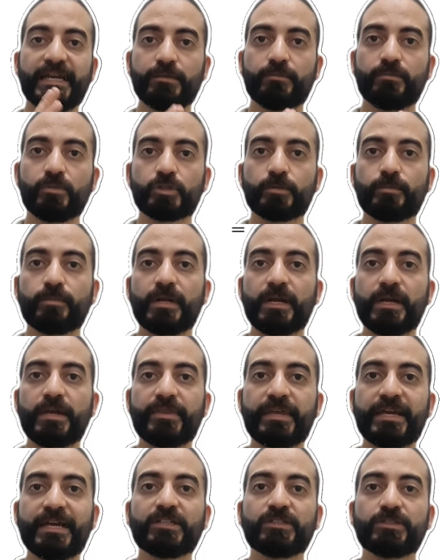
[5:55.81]
and
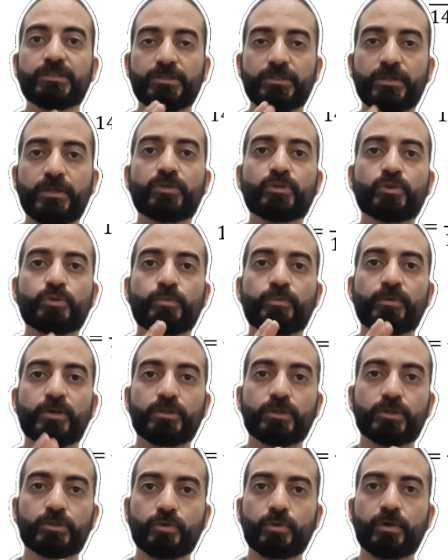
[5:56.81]
multiply the denominator
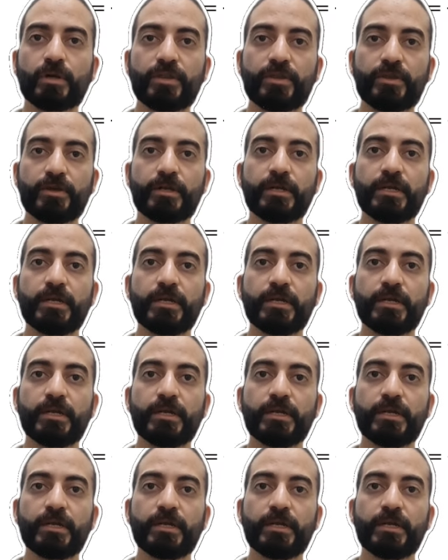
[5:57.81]
together,